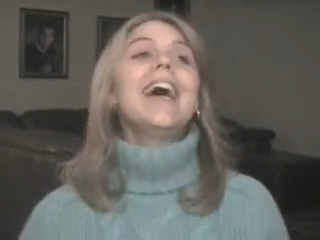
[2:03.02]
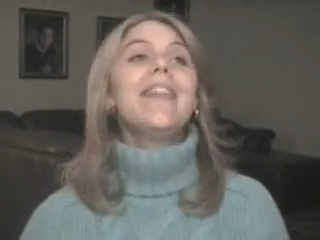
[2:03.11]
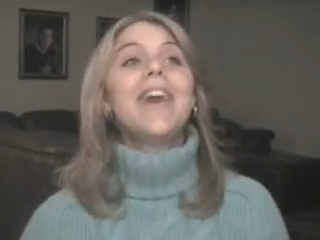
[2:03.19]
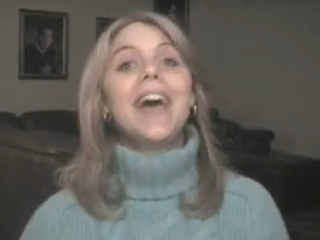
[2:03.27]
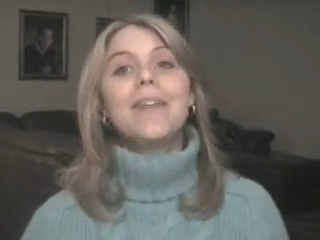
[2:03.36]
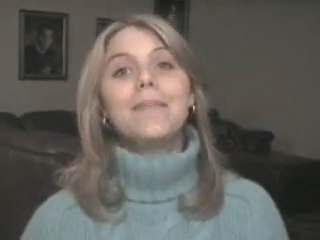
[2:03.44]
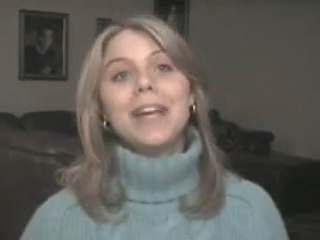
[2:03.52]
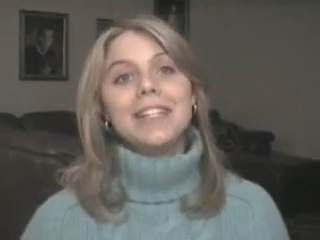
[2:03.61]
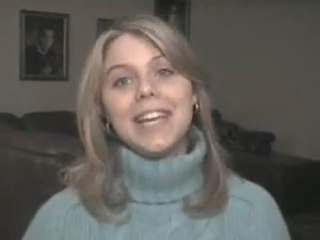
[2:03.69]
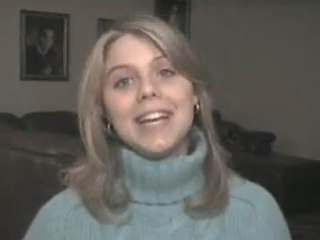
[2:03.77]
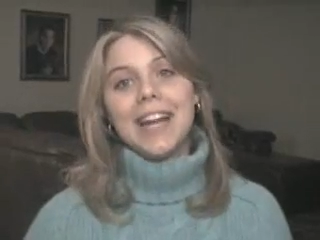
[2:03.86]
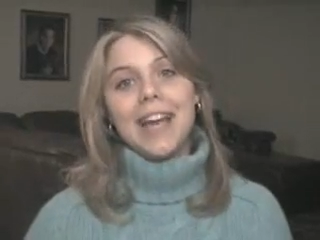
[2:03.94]
And then my
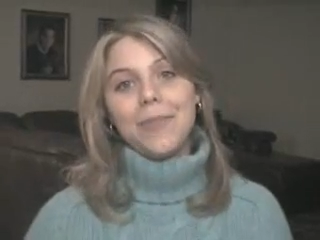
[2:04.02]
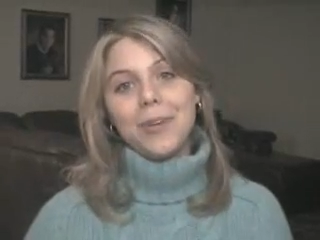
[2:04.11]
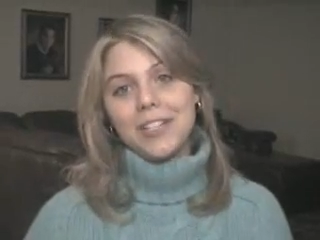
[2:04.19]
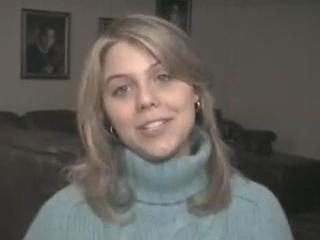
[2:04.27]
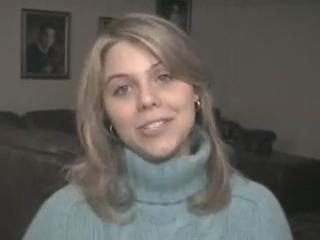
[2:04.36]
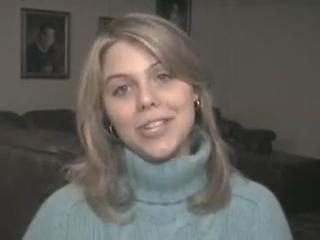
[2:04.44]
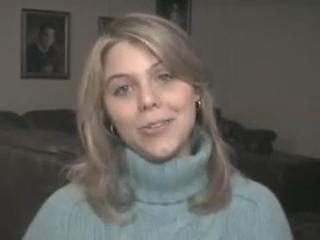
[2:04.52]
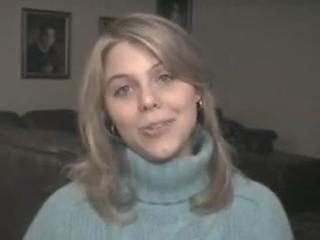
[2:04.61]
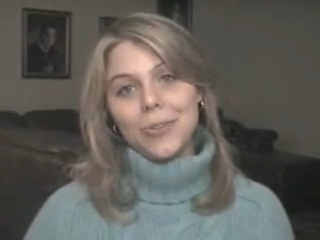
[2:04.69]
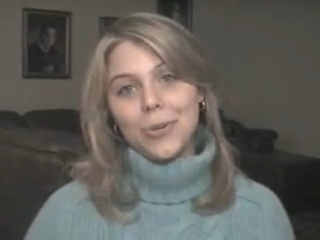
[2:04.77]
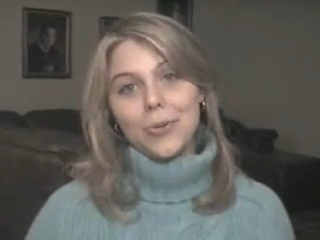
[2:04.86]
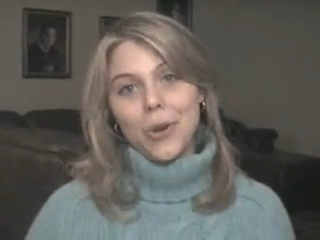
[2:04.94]
dad and I went
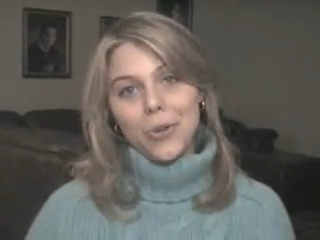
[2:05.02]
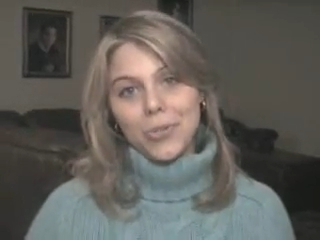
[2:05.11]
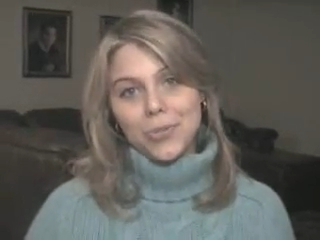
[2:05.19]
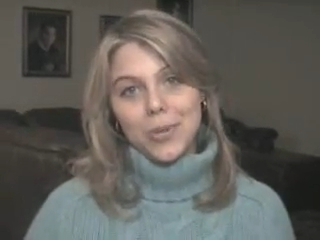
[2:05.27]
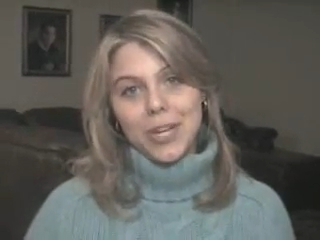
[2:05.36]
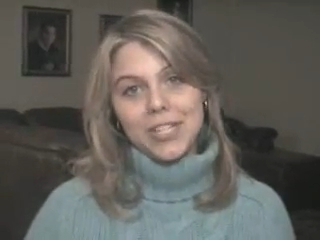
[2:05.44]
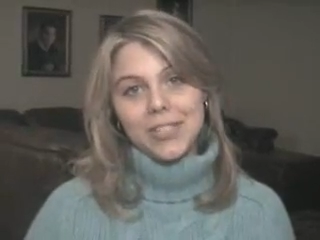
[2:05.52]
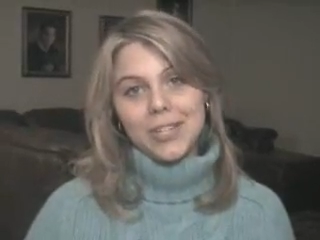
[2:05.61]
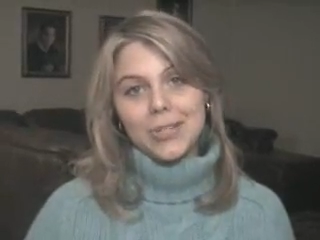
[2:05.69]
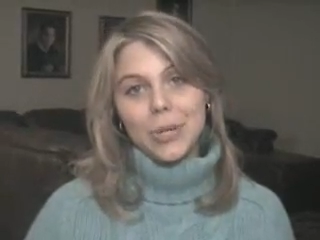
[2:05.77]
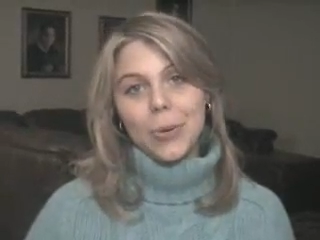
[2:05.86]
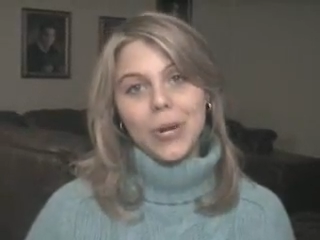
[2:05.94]
to the grocery
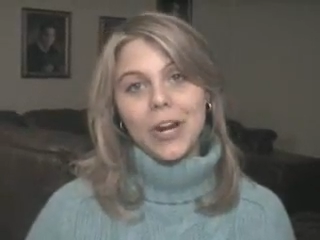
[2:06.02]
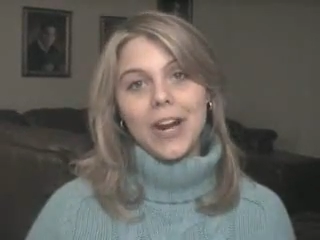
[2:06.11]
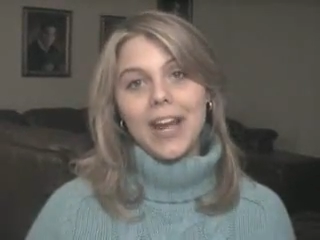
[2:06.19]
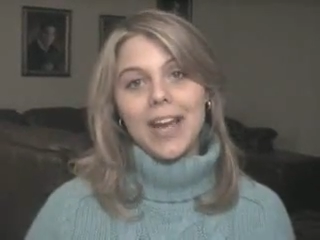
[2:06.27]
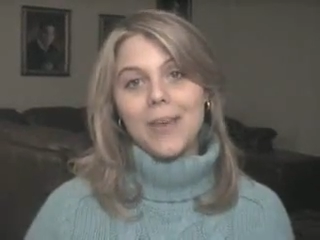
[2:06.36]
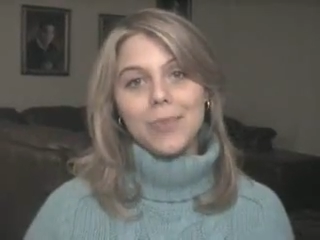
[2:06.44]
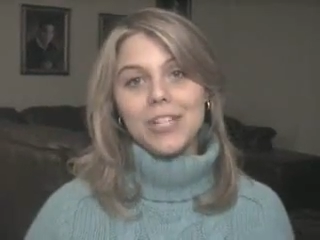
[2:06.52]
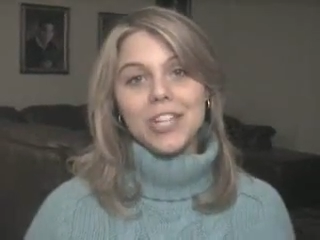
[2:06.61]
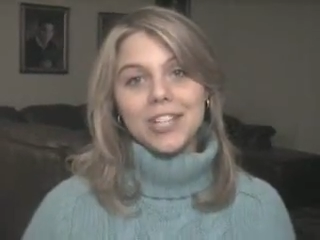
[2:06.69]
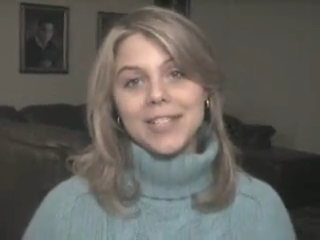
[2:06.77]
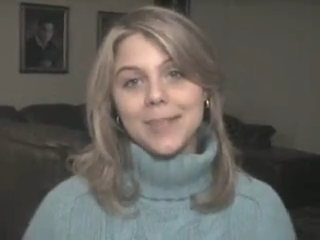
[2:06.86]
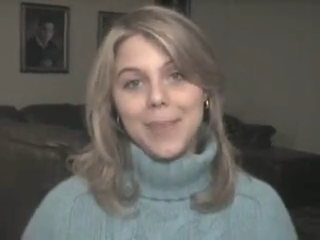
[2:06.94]
store, and we
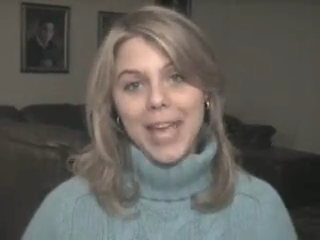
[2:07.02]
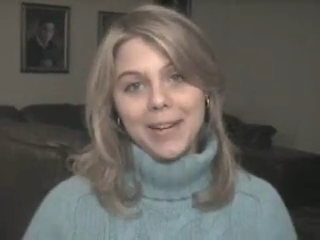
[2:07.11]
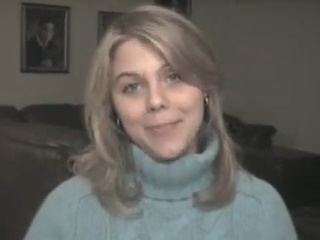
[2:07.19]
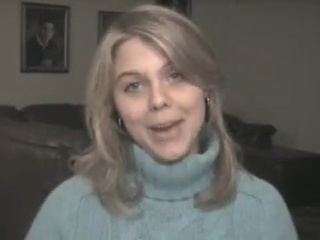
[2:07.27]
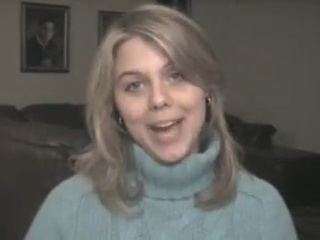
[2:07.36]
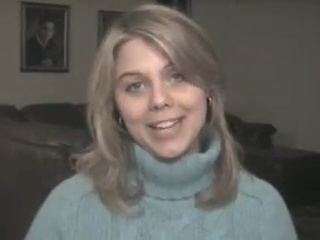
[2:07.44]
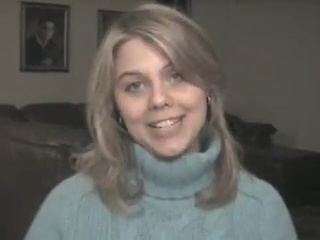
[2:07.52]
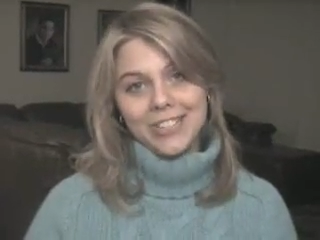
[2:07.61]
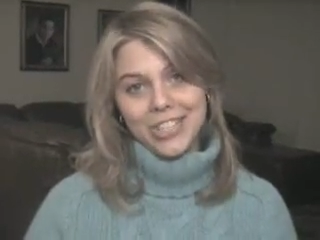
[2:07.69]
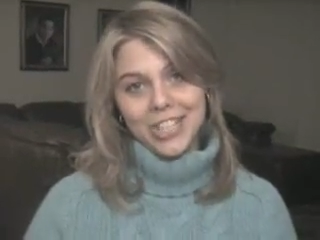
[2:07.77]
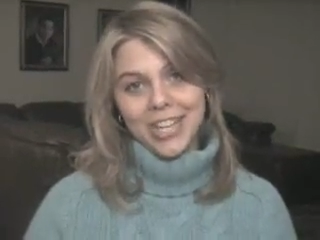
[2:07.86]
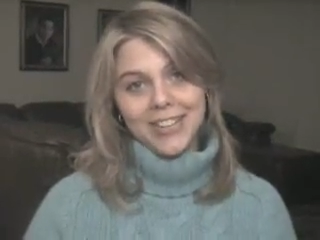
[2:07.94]
just made a pot of
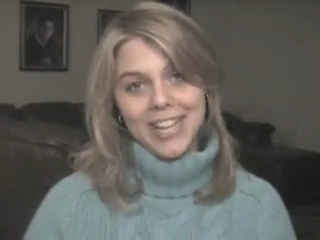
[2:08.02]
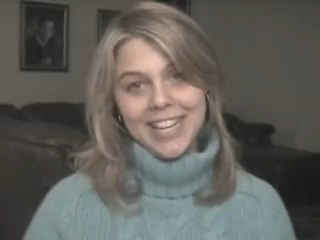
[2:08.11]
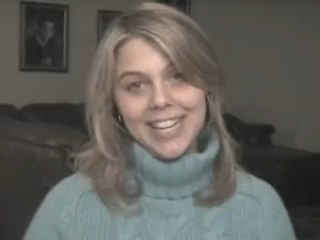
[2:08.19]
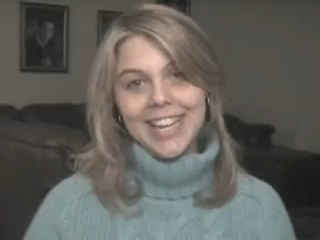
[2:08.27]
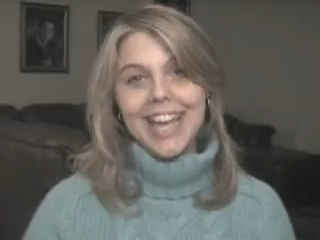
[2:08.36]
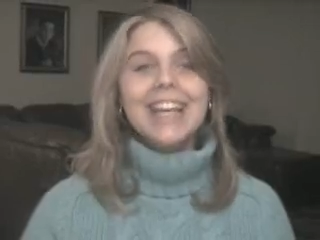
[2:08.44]
chili.